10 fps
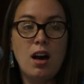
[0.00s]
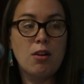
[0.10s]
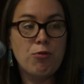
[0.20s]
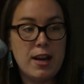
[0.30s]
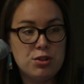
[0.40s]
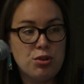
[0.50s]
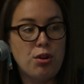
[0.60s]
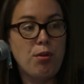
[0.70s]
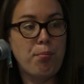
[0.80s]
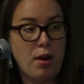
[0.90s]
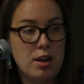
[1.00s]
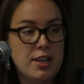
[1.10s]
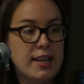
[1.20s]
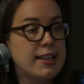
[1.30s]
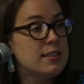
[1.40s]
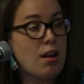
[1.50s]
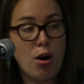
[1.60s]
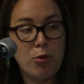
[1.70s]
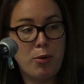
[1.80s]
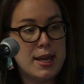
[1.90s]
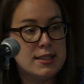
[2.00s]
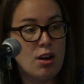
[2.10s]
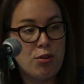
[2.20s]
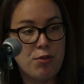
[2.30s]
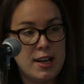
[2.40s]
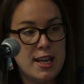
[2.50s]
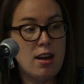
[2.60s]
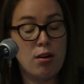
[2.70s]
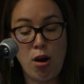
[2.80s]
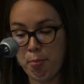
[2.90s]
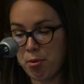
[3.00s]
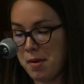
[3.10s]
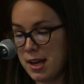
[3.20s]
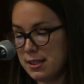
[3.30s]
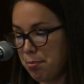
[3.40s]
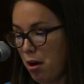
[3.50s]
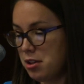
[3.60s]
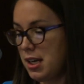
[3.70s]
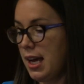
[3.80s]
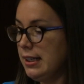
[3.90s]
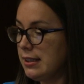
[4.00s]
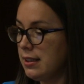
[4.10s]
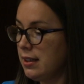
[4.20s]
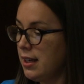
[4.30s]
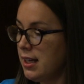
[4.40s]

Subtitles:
a racial project, is always already a compromised project.